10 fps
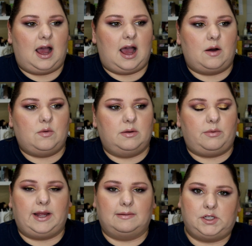I want to
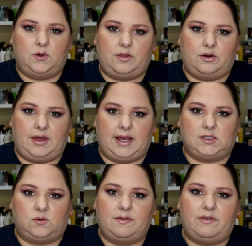bring up two other
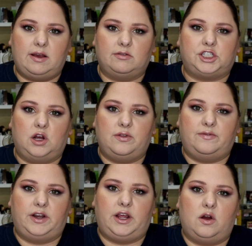things. Whenever he was showing the
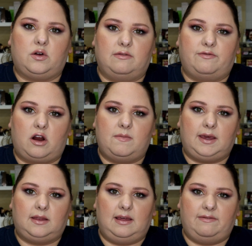video
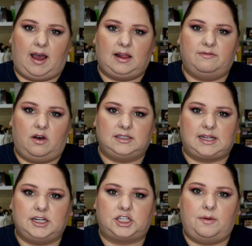confirming the Violet Voss
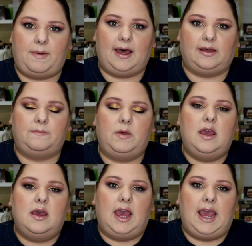eyeshadow palette,
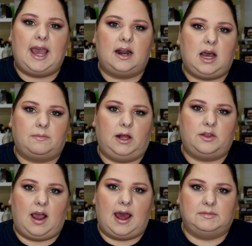he had a couple
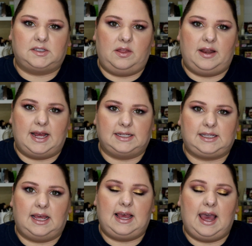other items on the
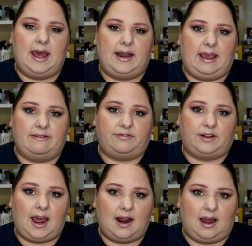desk. He had a
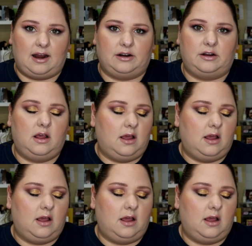flat iron,